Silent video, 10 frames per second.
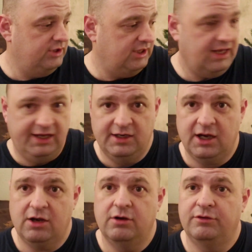The 8
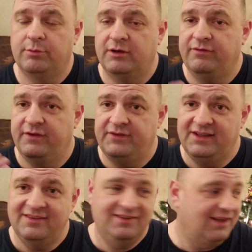iron is
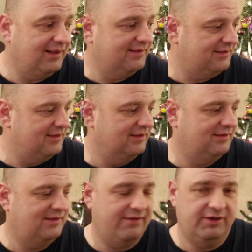156. The
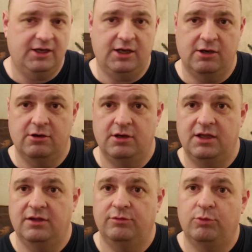7 iron
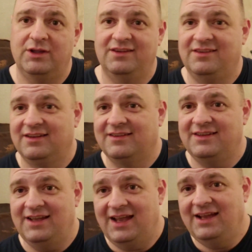is
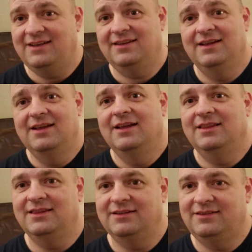168.
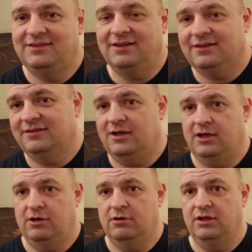The 6
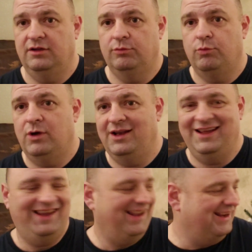iron is
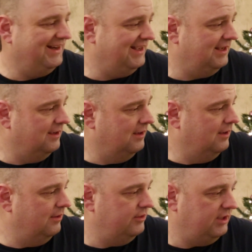180.
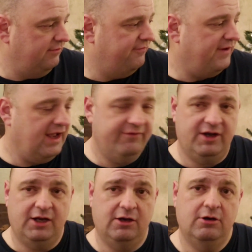The 5
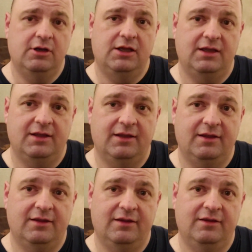iron
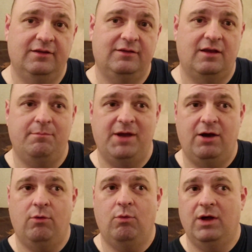is
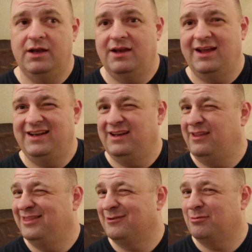about
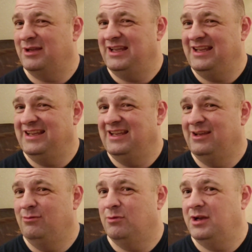
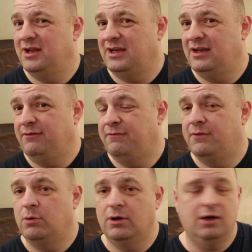193,
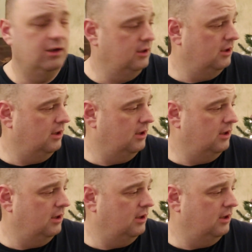194.